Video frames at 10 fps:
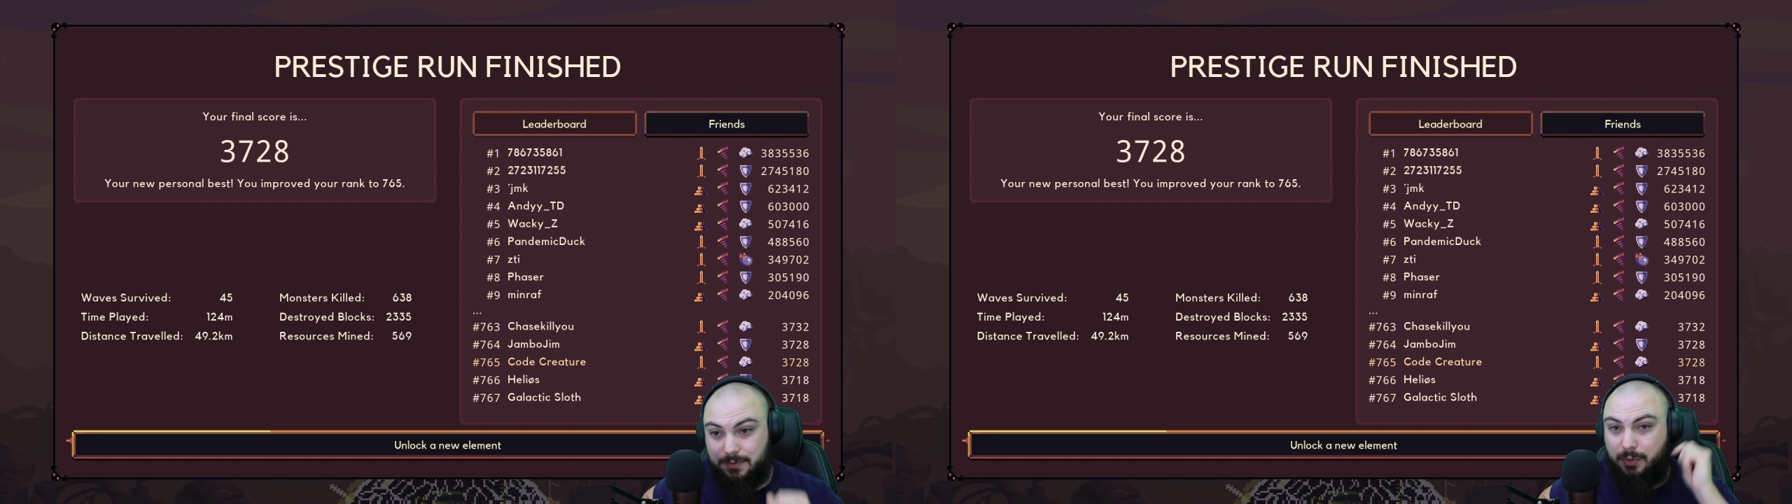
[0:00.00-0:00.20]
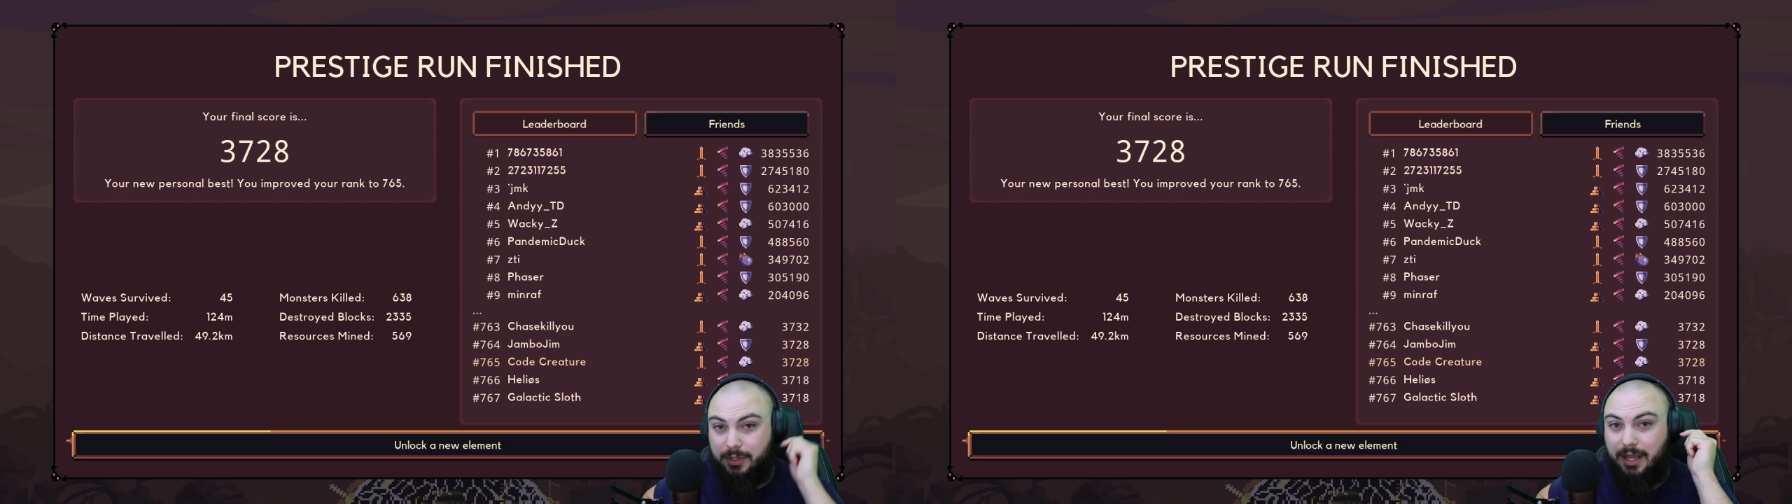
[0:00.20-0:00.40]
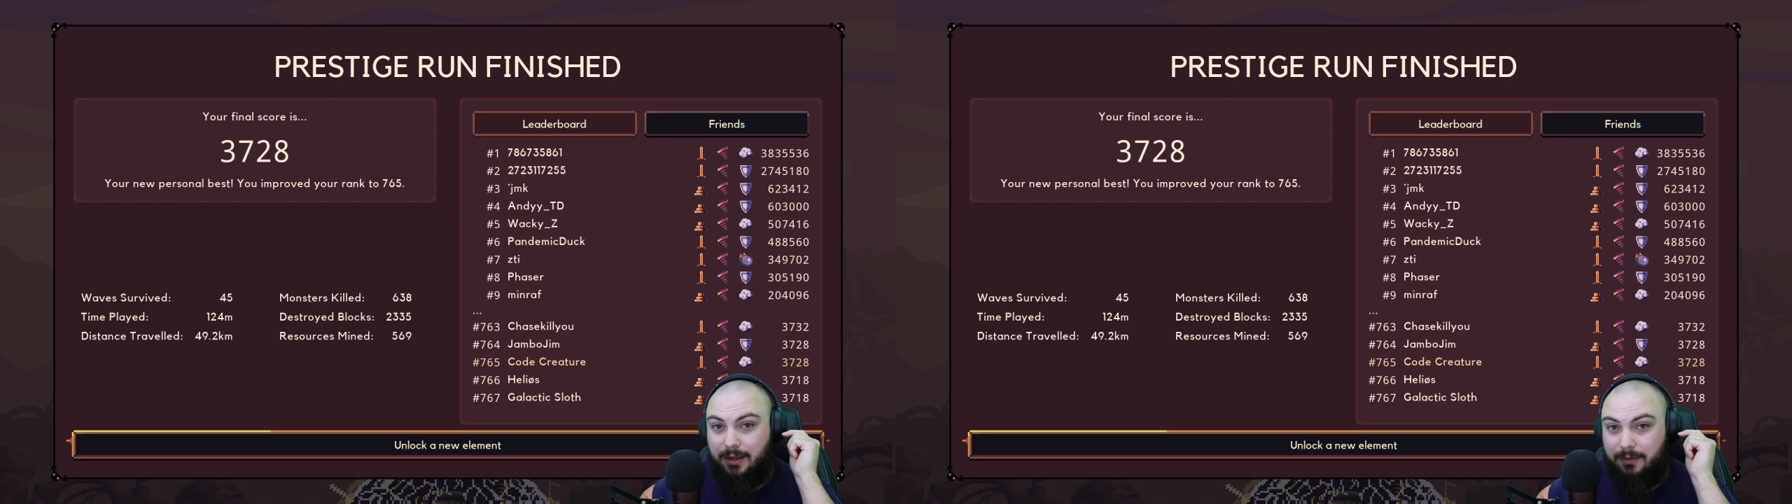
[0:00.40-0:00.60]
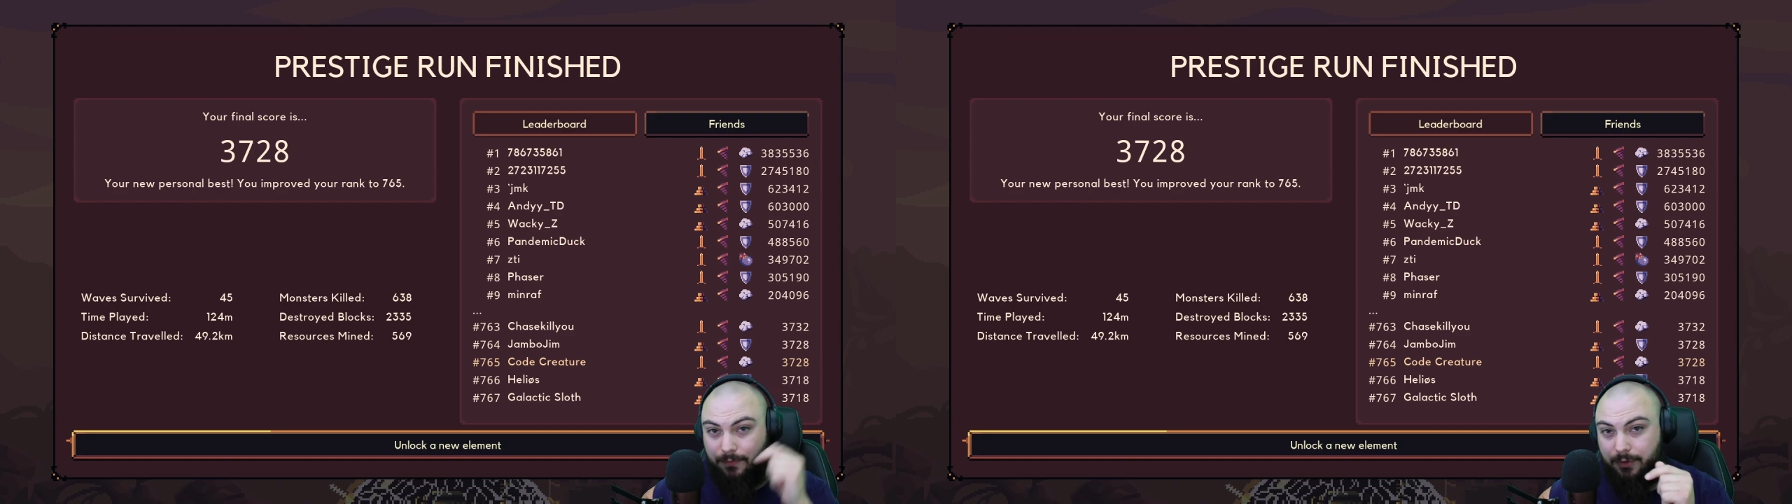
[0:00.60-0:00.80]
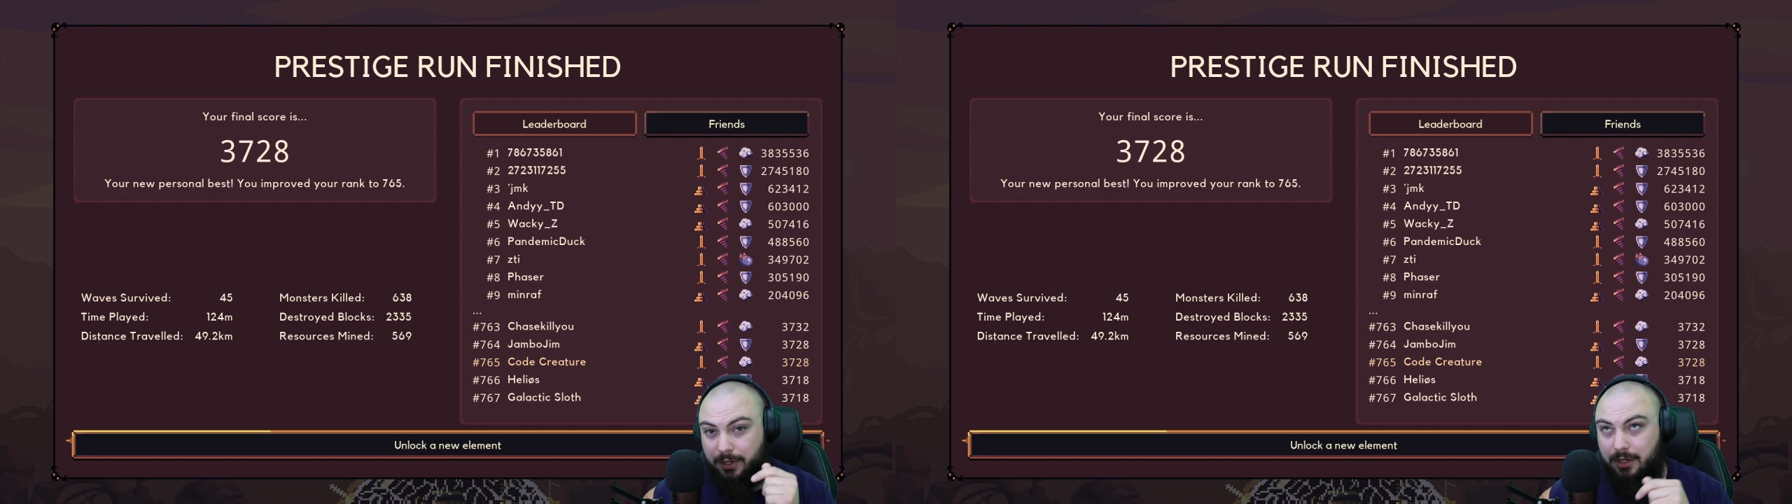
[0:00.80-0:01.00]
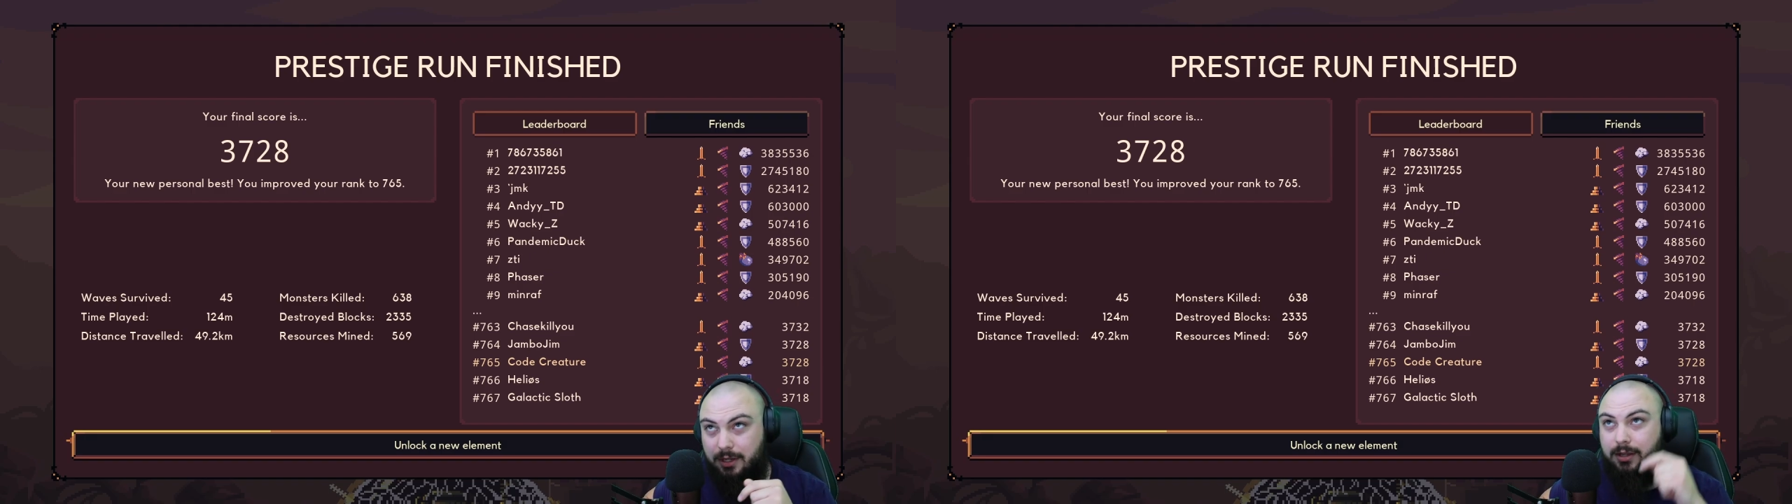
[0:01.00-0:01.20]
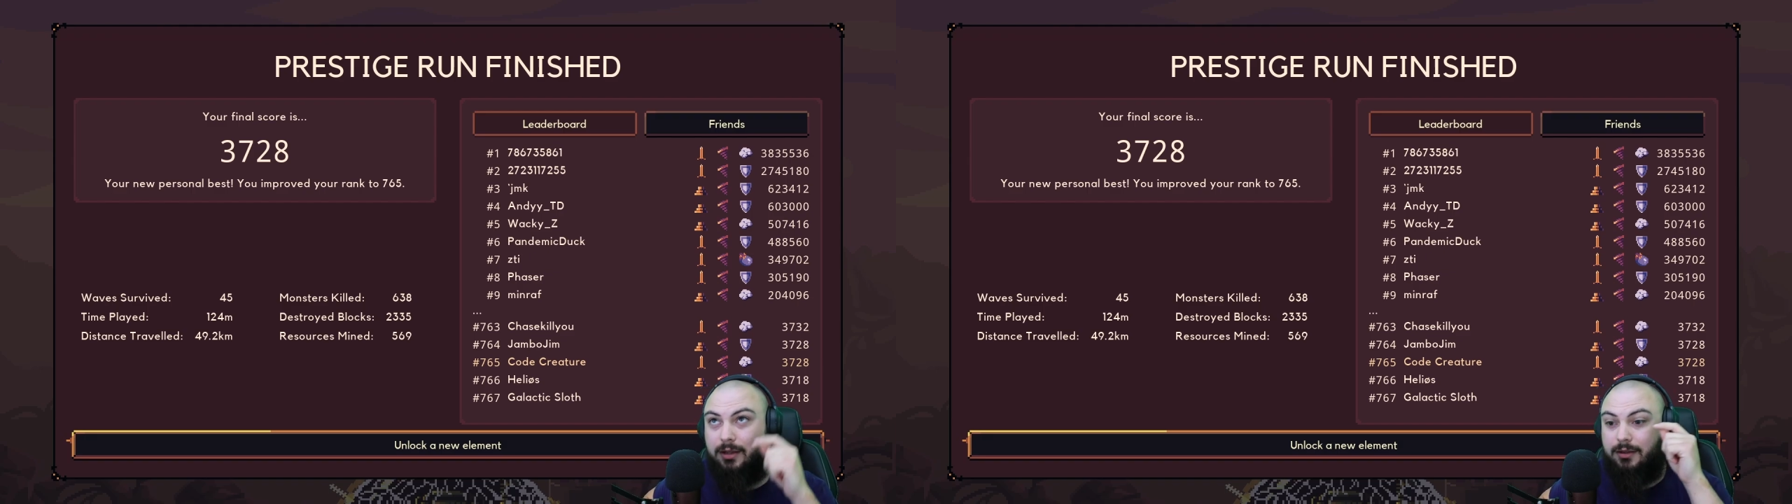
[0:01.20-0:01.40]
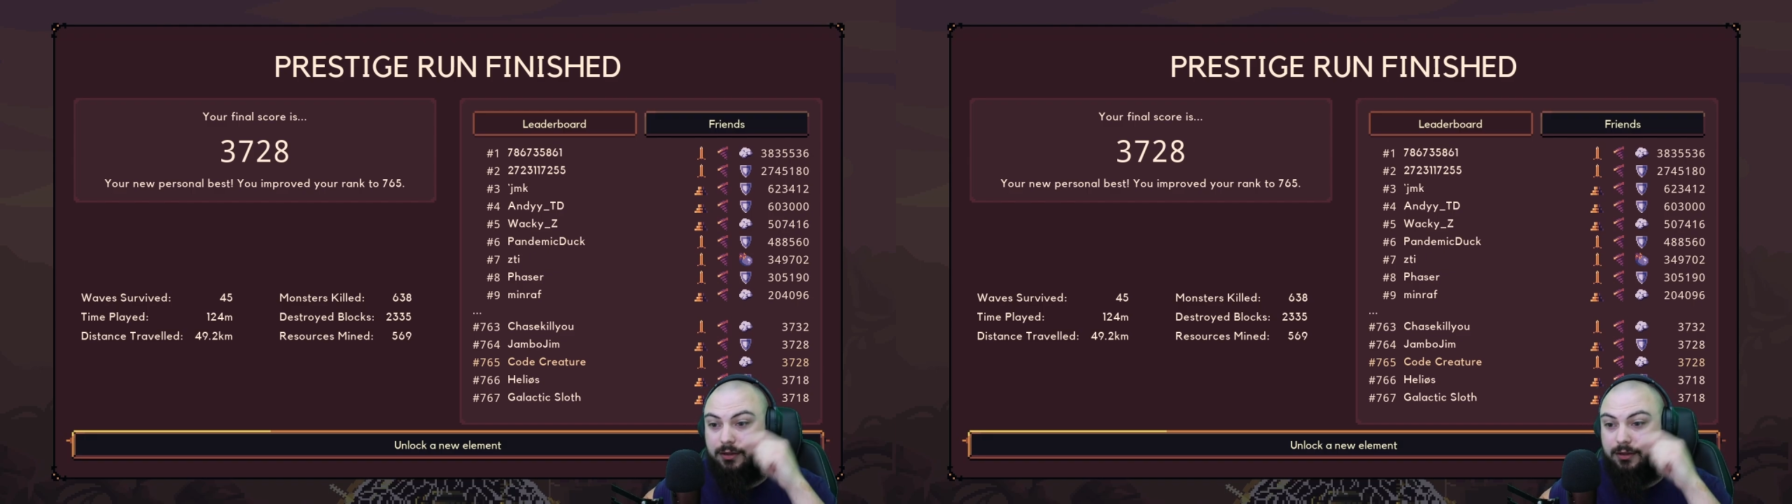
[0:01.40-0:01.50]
to win a free